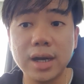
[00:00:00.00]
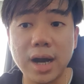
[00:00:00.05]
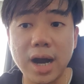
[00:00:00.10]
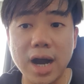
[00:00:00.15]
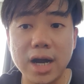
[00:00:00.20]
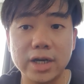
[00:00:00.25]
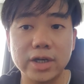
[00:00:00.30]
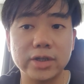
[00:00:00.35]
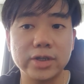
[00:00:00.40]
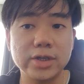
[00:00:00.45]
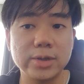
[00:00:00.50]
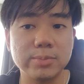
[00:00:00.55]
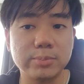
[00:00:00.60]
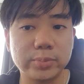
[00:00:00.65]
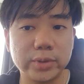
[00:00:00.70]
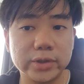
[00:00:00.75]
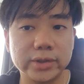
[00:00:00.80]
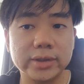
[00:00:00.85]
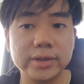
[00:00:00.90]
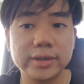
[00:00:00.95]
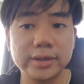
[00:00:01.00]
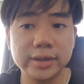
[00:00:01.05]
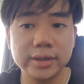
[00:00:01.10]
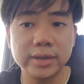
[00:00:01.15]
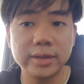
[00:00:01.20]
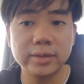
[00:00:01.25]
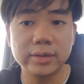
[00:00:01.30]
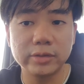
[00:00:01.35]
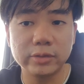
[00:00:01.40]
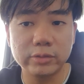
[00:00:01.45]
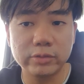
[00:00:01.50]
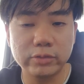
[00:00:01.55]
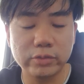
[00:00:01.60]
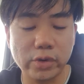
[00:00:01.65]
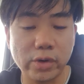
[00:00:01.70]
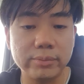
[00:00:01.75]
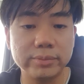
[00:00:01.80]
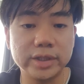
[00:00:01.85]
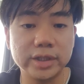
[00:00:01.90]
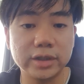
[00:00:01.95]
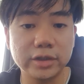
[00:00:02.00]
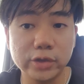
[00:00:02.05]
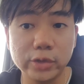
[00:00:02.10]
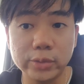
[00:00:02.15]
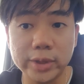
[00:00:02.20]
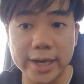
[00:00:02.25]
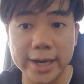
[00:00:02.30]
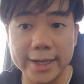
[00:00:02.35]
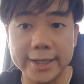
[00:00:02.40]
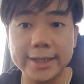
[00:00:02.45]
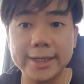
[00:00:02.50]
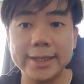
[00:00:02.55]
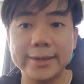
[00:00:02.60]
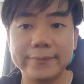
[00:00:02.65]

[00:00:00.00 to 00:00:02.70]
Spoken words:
are imported from the UK.